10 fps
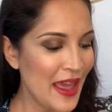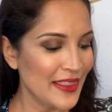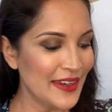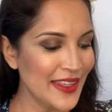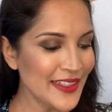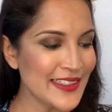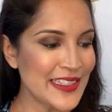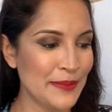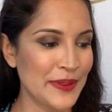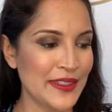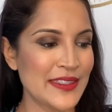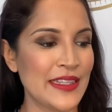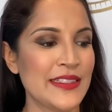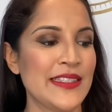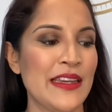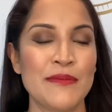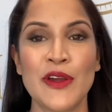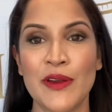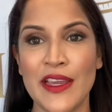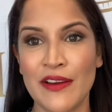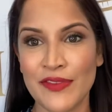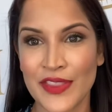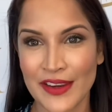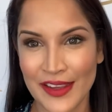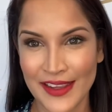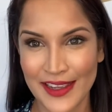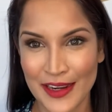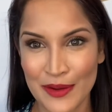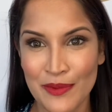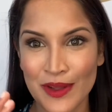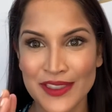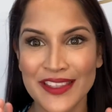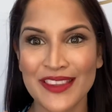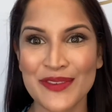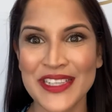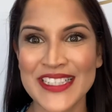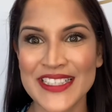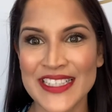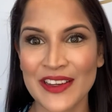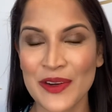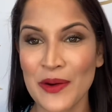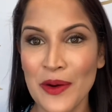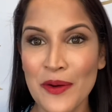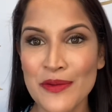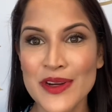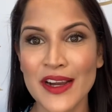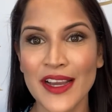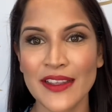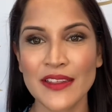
The next step is, let's say I'm going out for the night and I want the red to stay on all night.